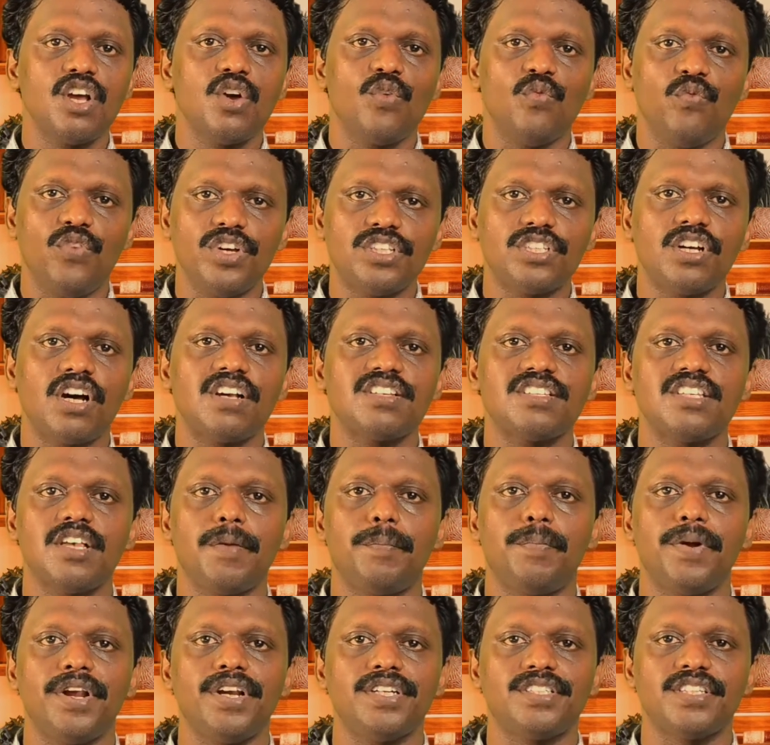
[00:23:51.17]
which are
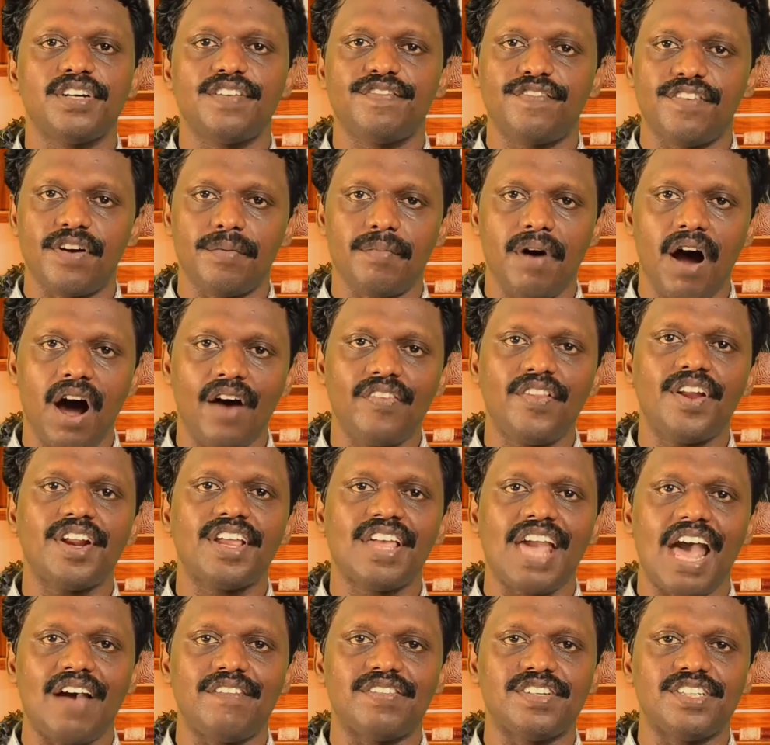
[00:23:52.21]
separated from other
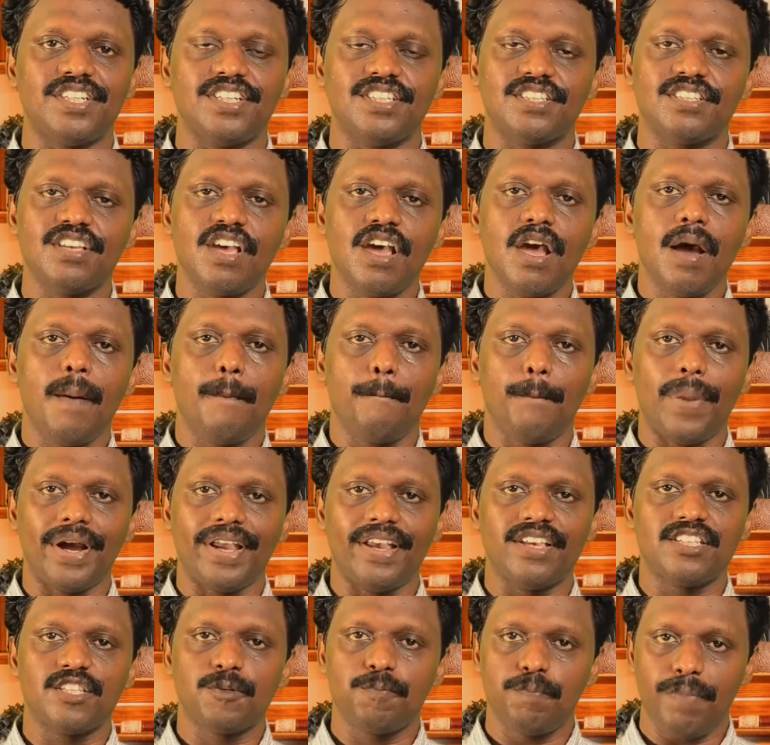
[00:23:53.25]
cavities by
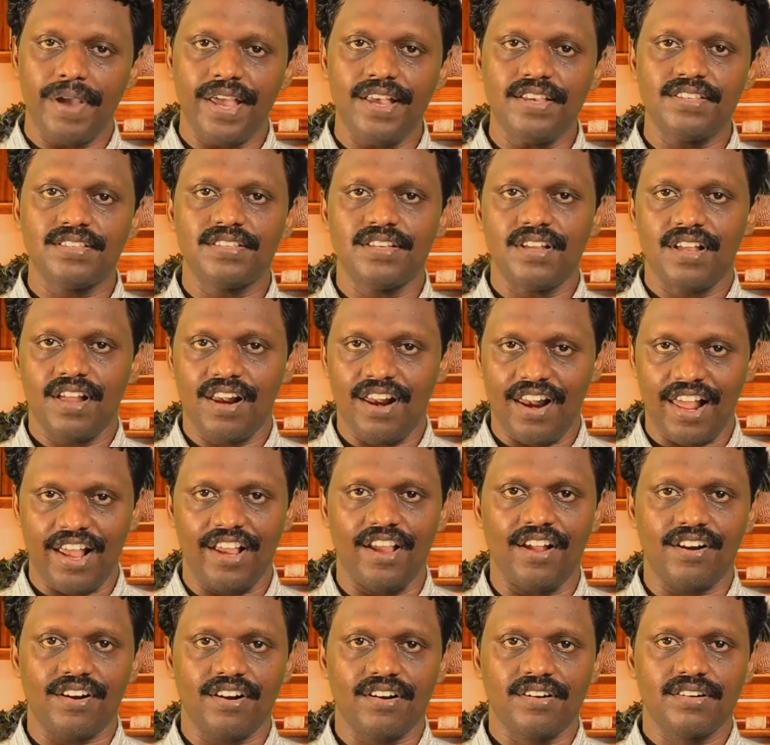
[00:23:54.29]
a space
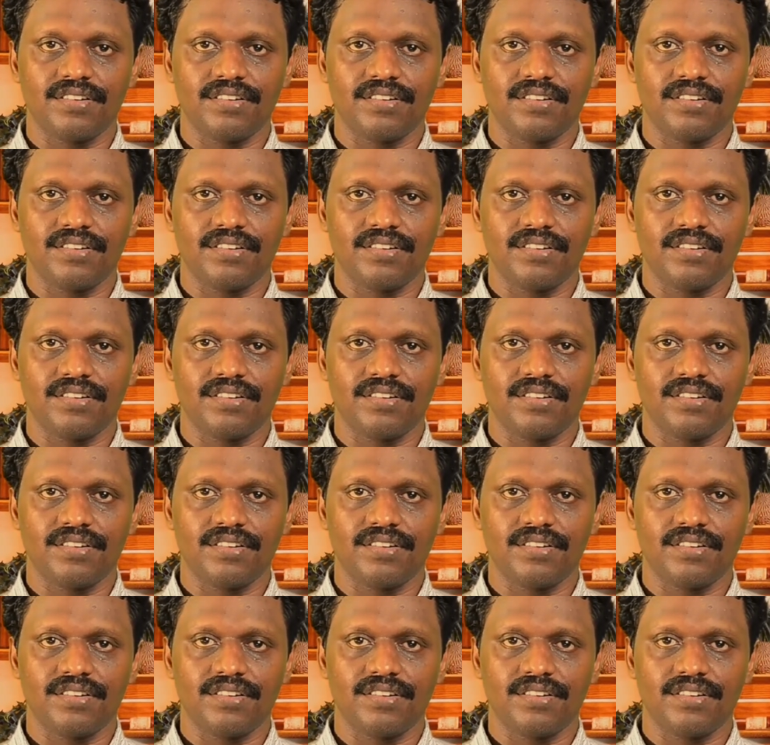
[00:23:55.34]
layer.